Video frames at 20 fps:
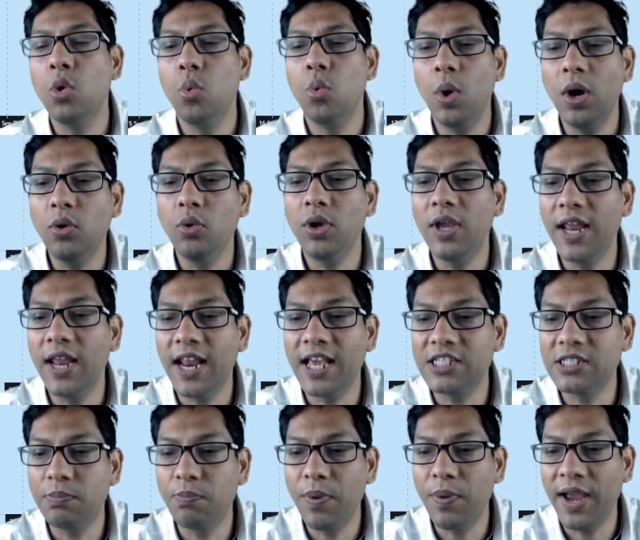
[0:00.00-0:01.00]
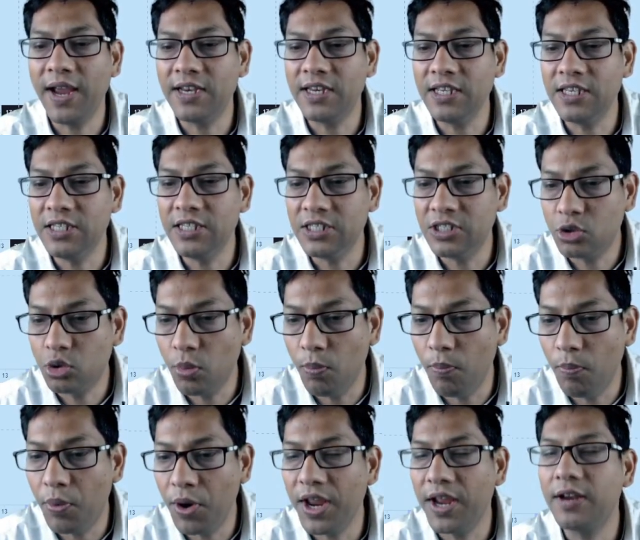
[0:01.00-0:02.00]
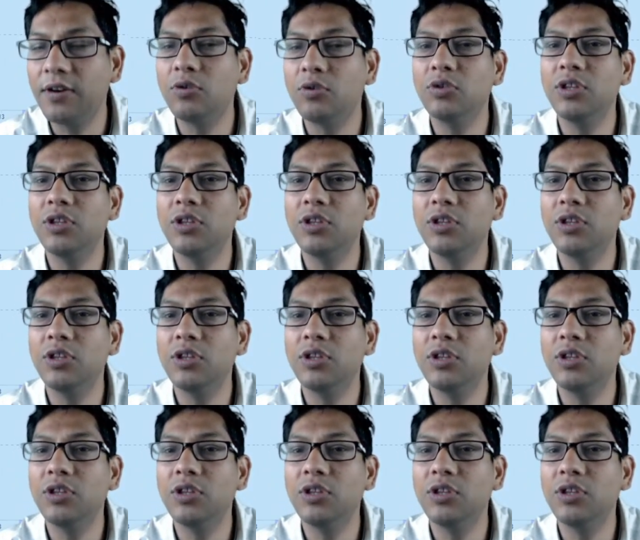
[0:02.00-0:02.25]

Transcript: what we can expect is to break to